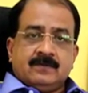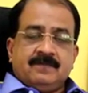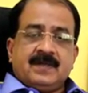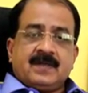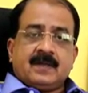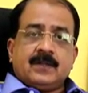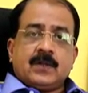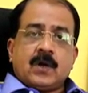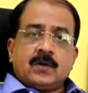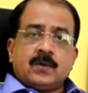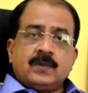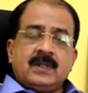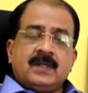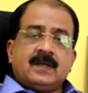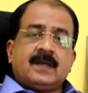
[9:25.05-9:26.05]
we are not
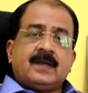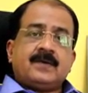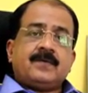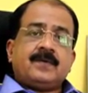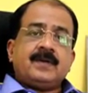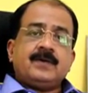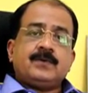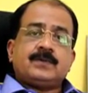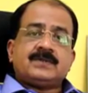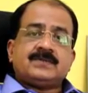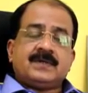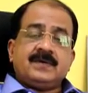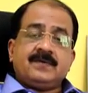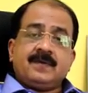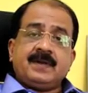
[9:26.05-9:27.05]
only catering to the
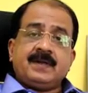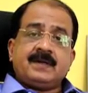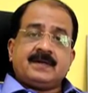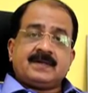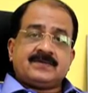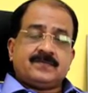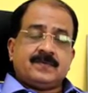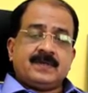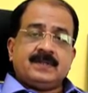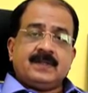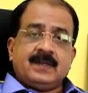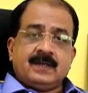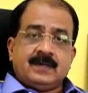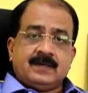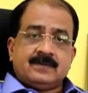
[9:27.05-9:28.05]
sintering industry
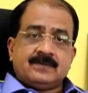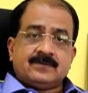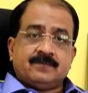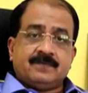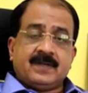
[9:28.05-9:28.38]
needs,